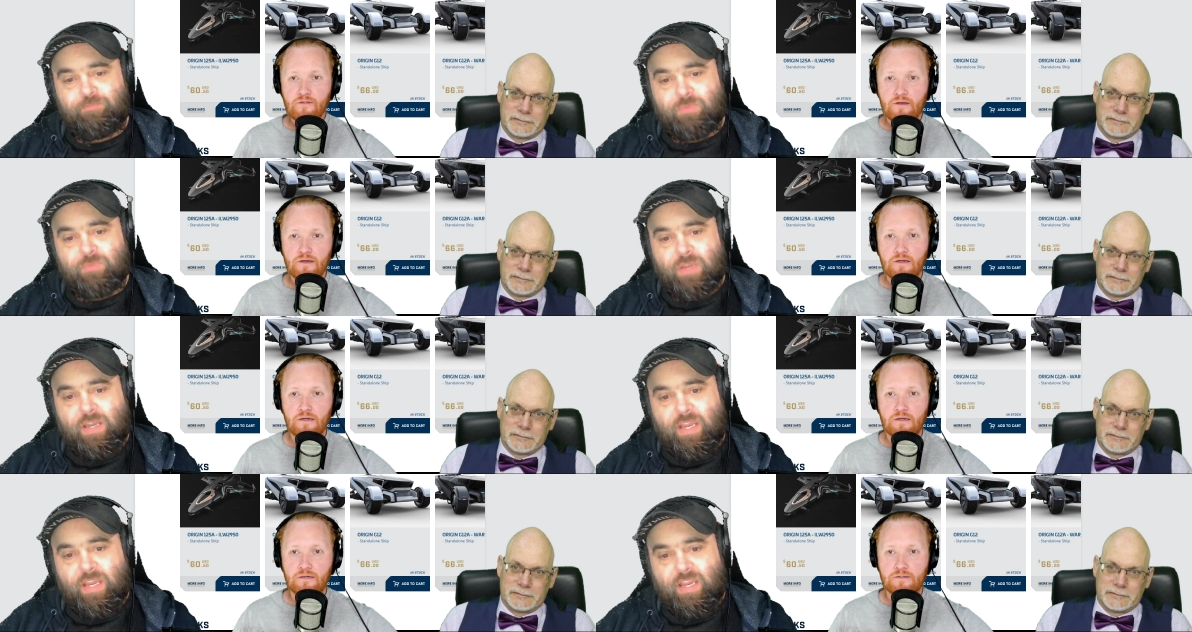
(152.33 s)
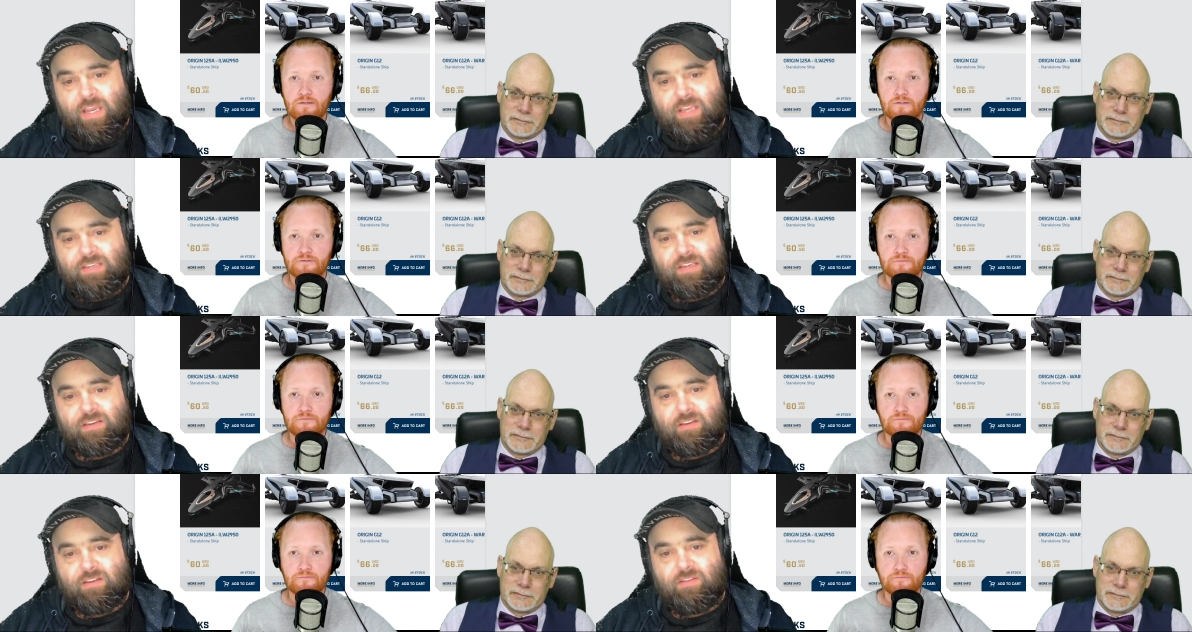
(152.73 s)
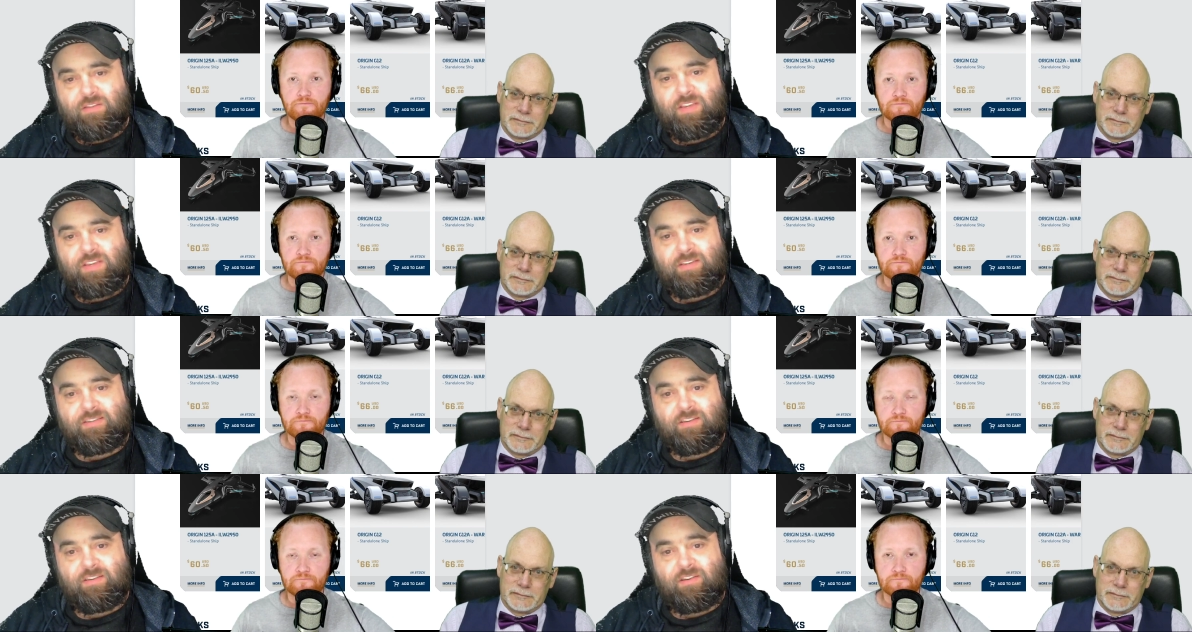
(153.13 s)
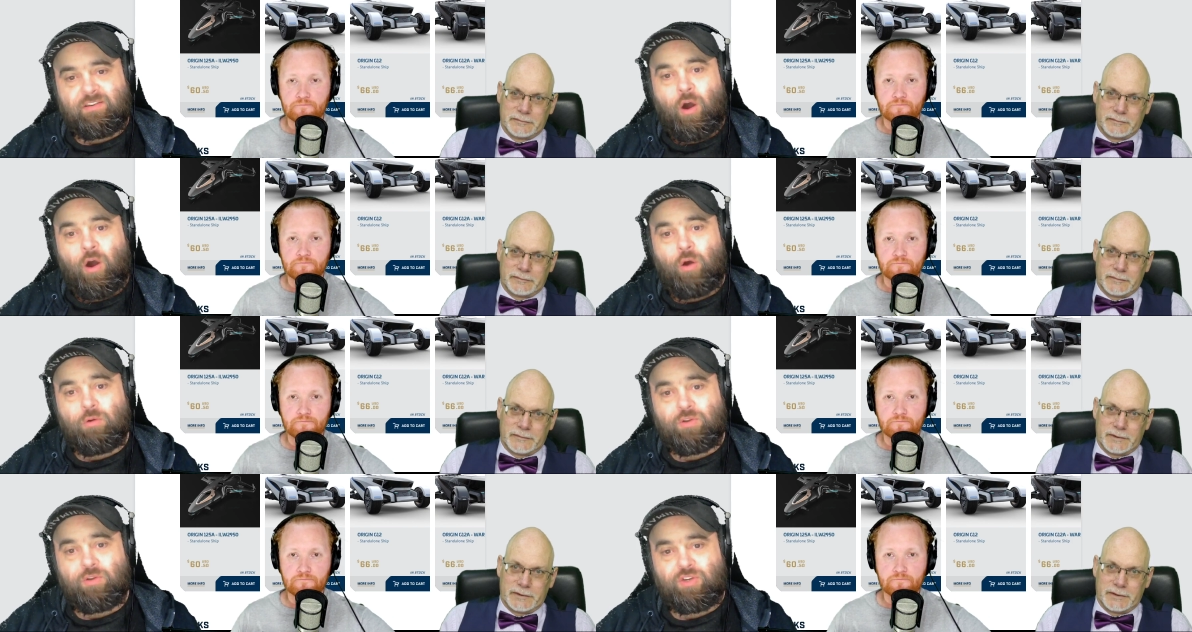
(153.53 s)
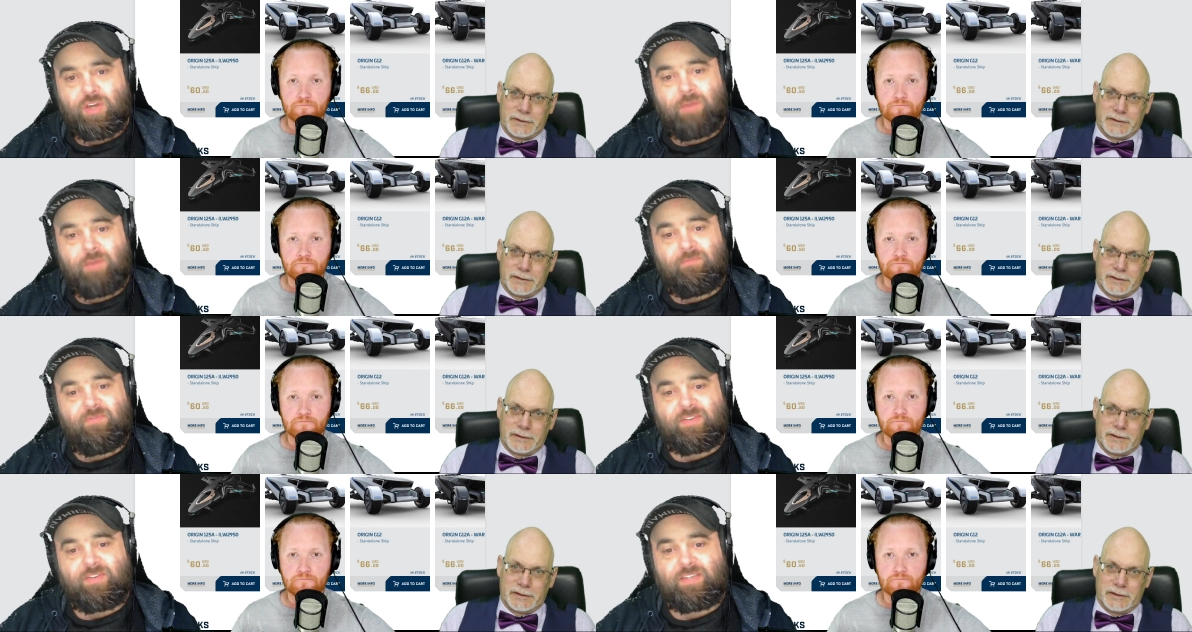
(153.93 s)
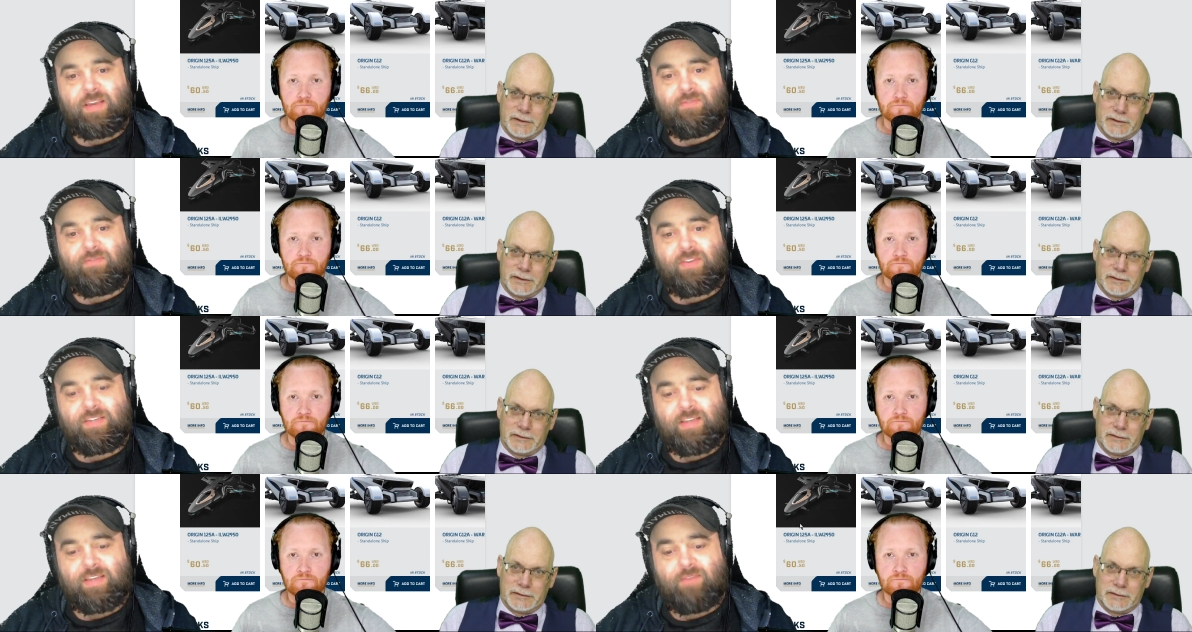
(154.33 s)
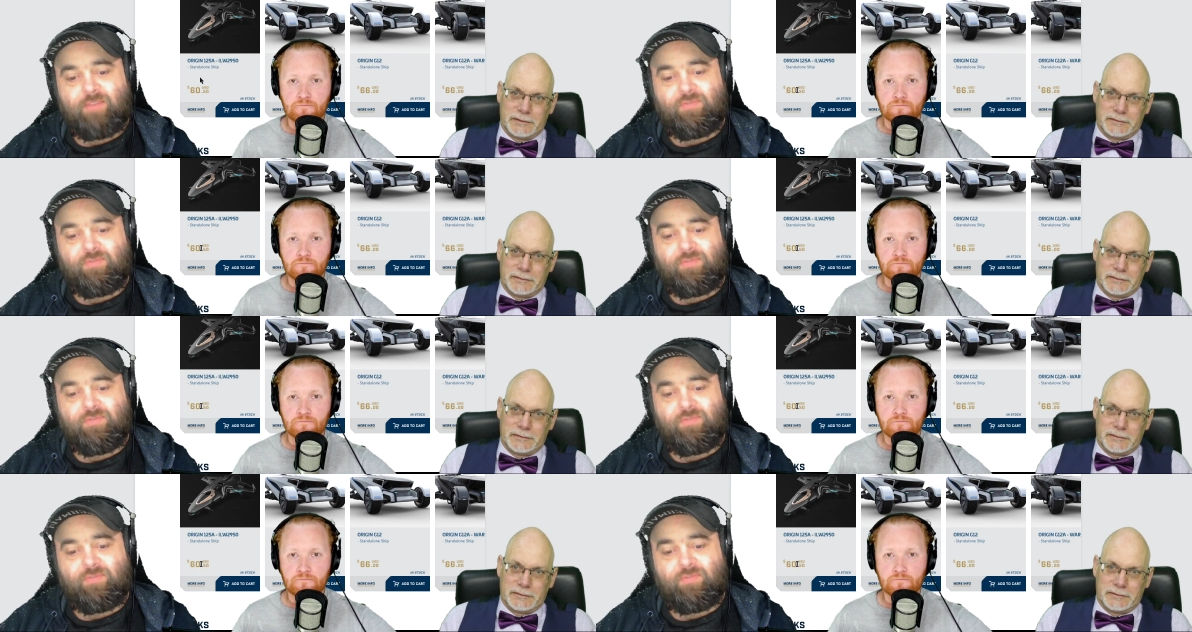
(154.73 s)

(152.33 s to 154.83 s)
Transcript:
Speaker 1: is this is a whole ship for seventy-seven